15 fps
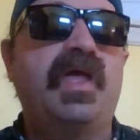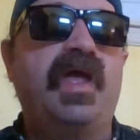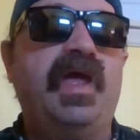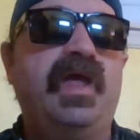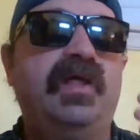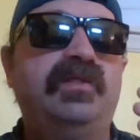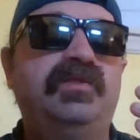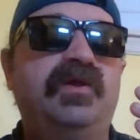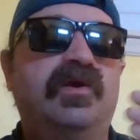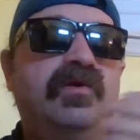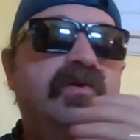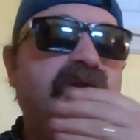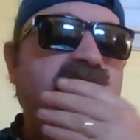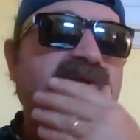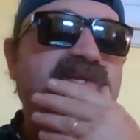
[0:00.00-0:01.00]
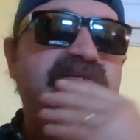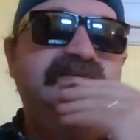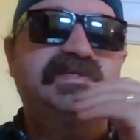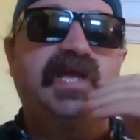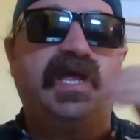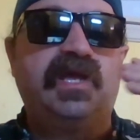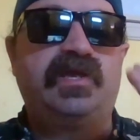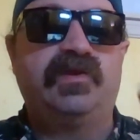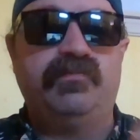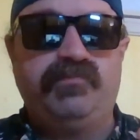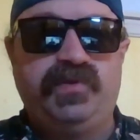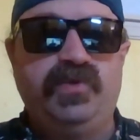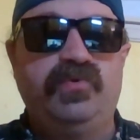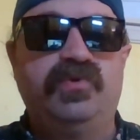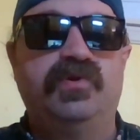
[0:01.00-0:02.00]
And there is a
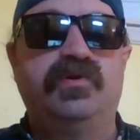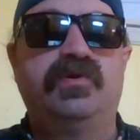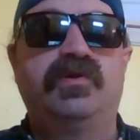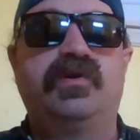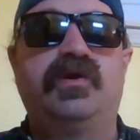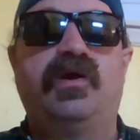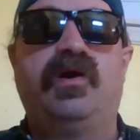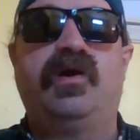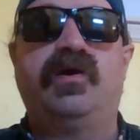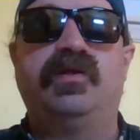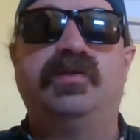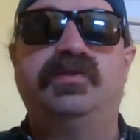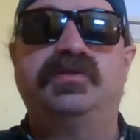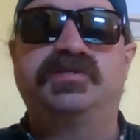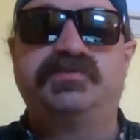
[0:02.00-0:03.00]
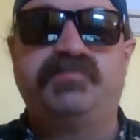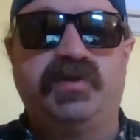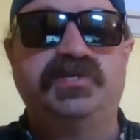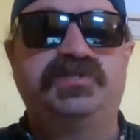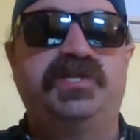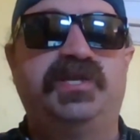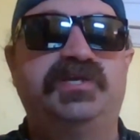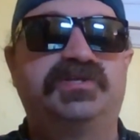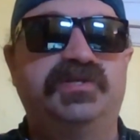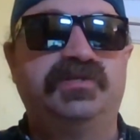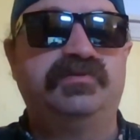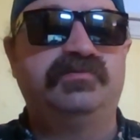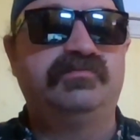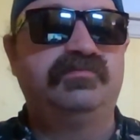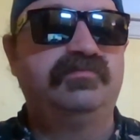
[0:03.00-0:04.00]
computer on the space
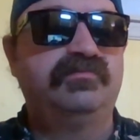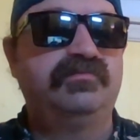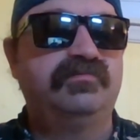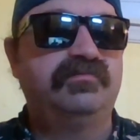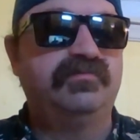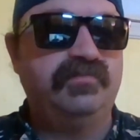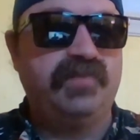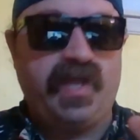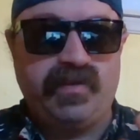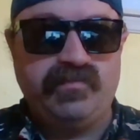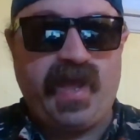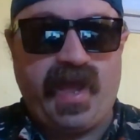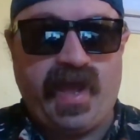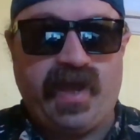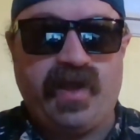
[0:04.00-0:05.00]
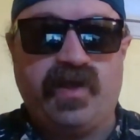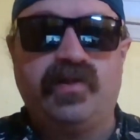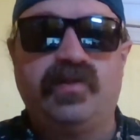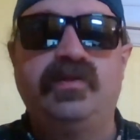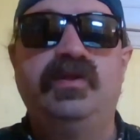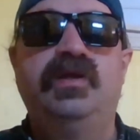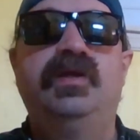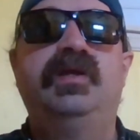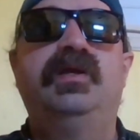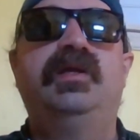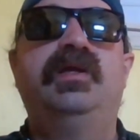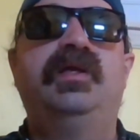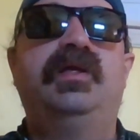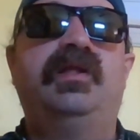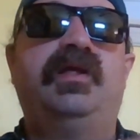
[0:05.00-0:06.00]
station named HAL.
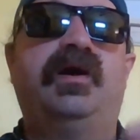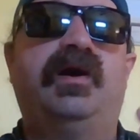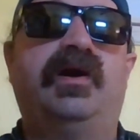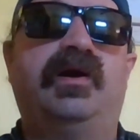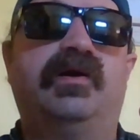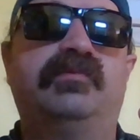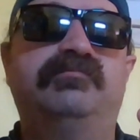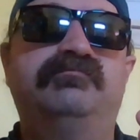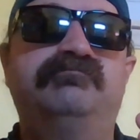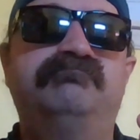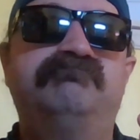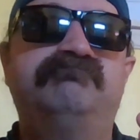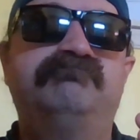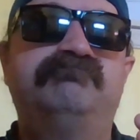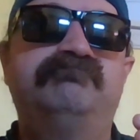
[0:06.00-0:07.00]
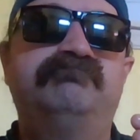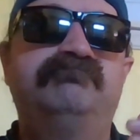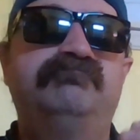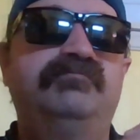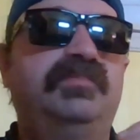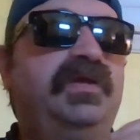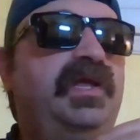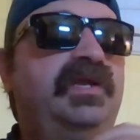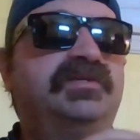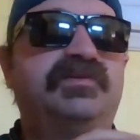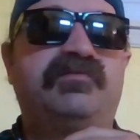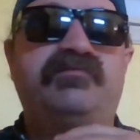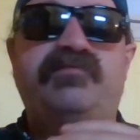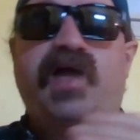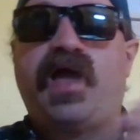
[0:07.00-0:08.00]
It is
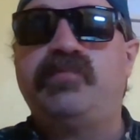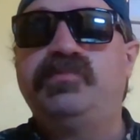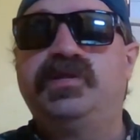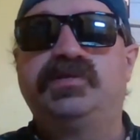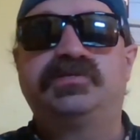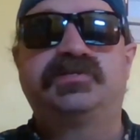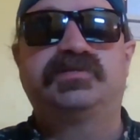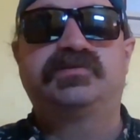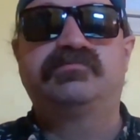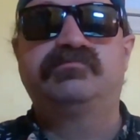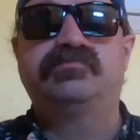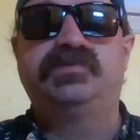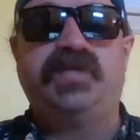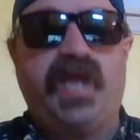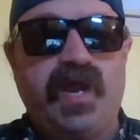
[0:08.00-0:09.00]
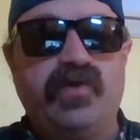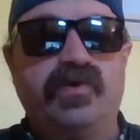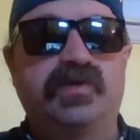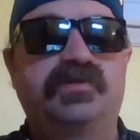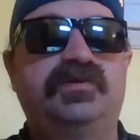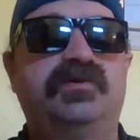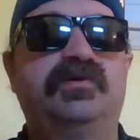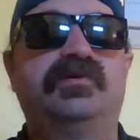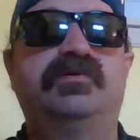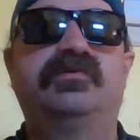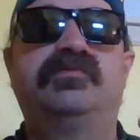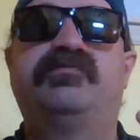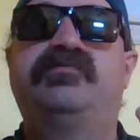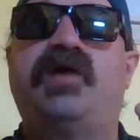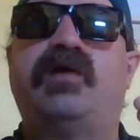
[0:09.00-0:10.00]
a fabulous
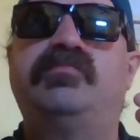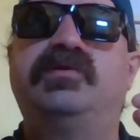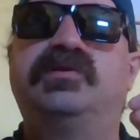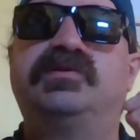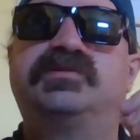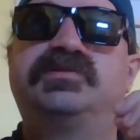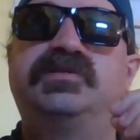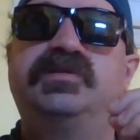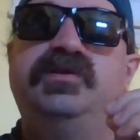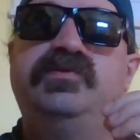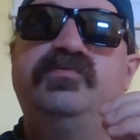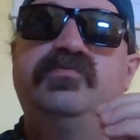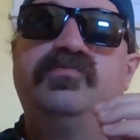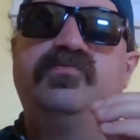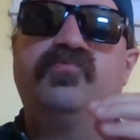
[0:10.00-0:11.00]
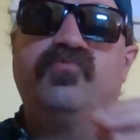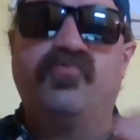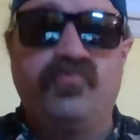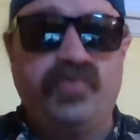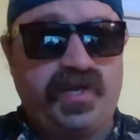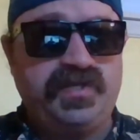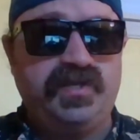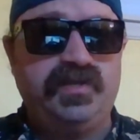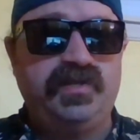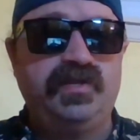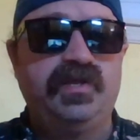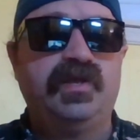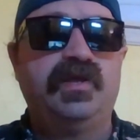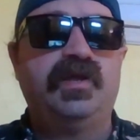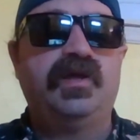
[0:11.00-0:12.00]
character, fabulously
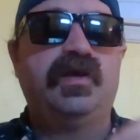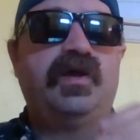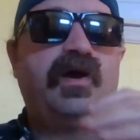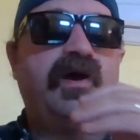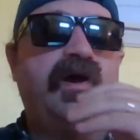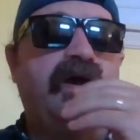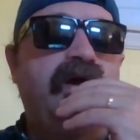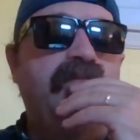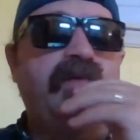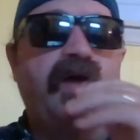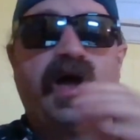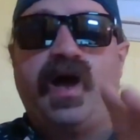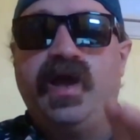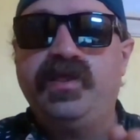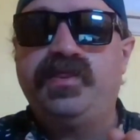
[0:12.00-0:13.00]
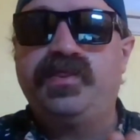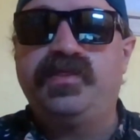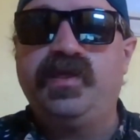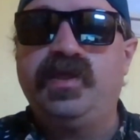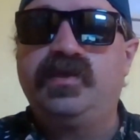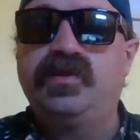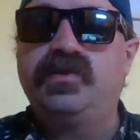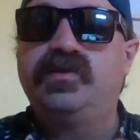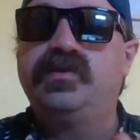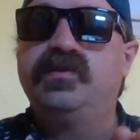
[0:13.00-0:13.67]
written. I think